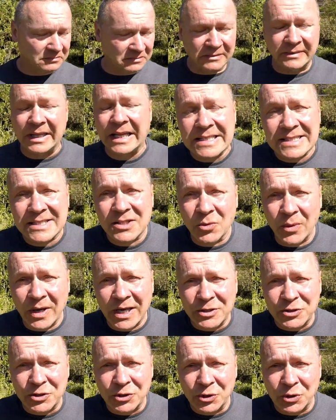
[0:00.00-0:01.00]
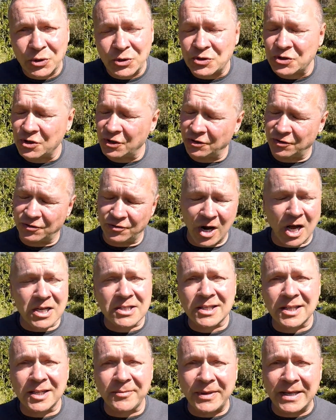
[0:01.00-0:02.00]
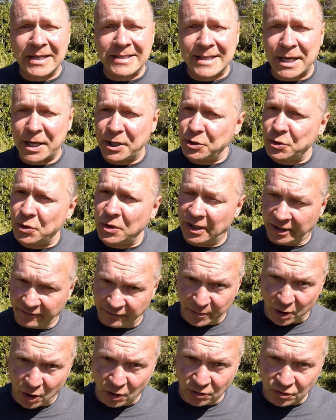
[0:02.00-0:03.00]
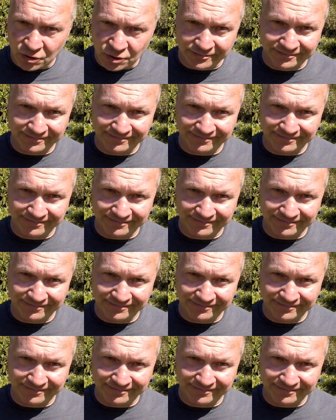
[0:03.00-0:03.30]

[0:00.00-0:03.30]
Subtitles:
That's the way to use your grass clippings and your leaf mulch.